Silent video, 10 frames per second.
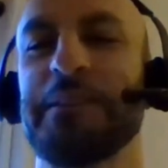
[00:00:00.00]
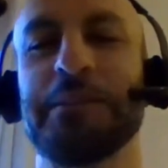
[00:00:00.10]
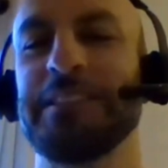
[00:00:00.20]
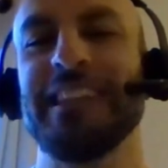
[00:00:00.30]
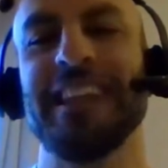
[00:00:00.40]
Don't
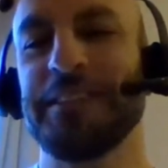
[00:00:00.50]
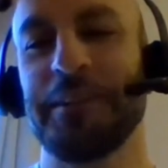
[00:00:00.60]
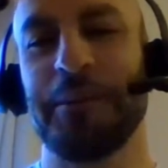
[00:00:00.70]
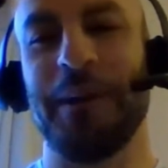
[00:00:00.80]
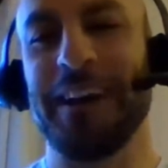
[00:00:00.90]
say that to
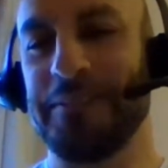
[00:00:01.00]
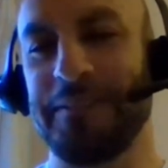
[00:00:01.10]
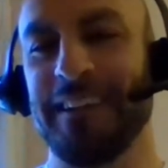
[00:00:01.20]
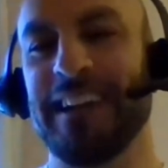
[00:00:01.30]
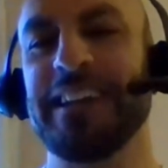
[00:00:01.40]
your wife.
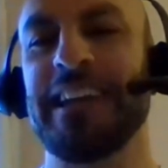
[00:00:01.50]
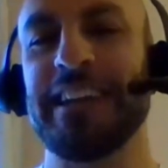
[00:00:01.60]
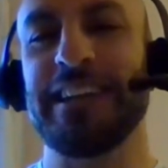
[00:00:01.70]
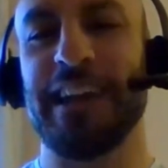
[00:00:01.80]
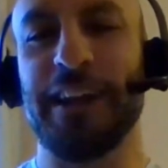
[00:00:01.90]

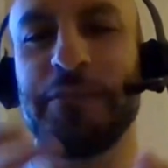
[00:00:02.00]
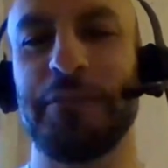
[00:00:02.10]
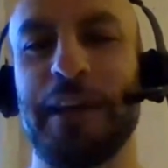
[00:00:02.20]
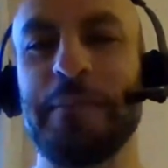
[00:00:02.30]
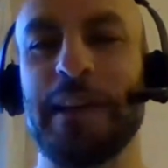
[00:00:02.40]
You got to
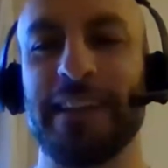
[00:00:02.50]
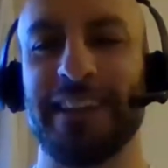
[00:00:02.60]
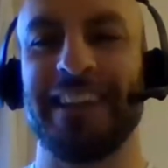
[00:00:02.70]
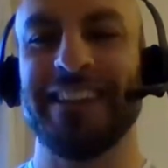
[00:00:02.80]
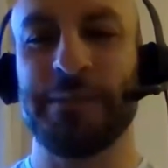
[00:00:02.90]
frame it.
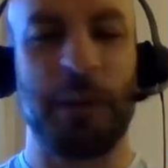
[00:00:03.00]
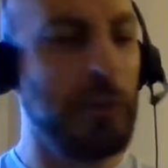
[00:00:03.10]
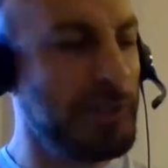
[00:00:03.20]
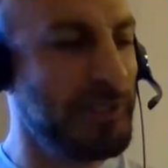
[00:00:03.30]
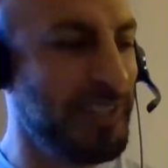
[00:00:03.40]
She's like,
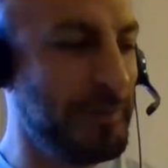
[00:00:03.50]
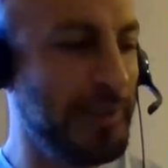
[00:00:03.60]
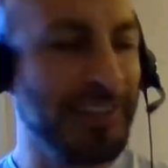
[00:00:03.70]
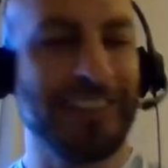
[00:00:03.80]
what'd you say to me?